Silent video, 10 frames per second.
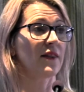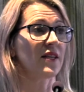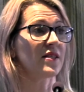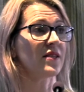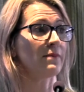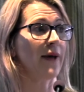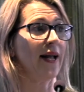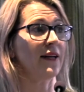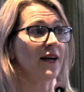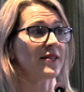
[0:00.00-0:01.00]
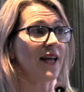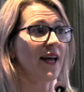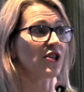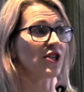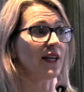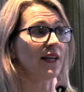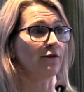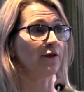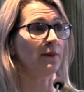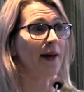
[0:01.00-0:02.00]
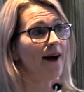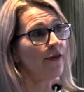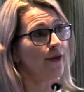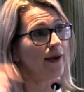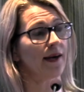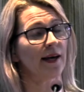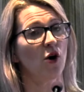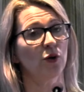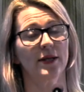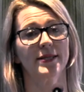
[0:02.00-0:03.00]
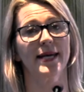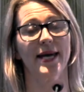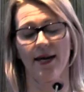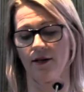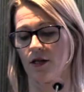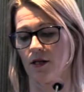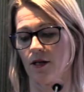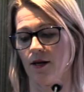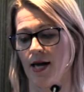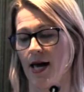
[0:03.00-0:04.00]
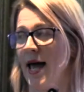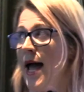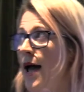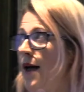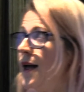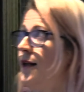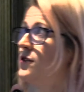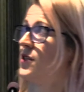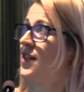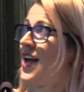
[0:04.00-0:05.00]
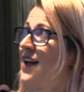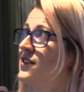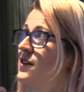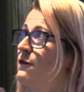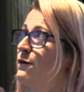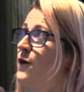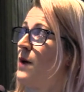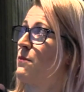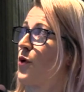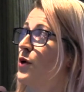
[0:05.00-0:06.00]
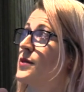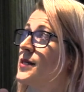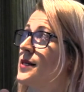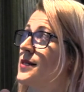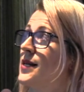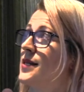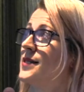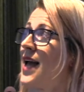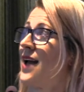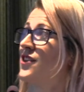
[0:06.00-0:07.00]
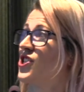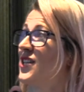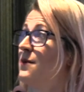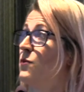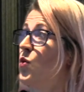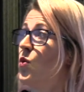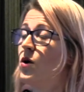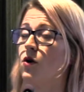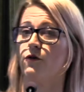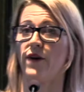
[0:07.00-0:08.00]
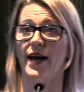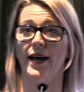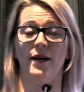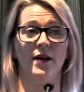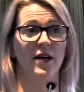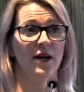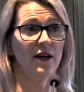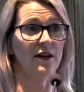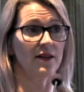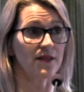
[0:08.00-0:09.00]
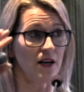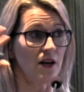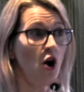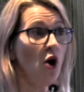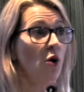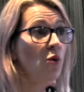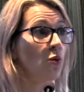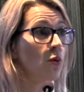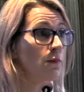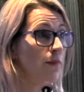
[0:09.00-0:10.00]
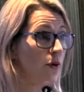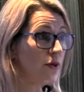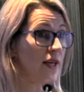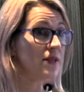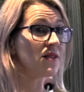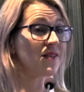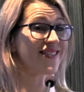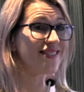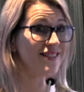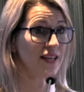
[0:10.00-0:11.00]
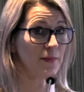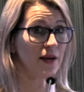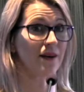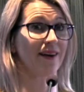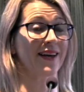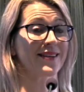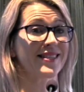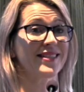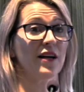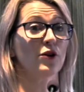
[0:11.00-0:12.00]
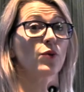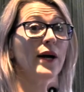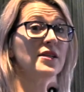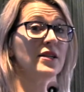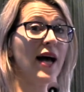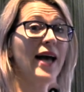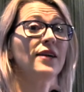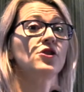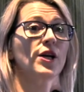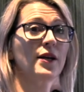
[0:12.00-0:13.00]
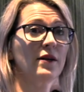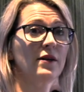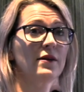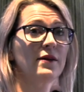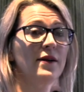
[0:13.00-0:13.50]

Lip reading: This has made us actually flip our thinking on its head, and that fibrosis is actually more of it's a whole body systemic accelerated aging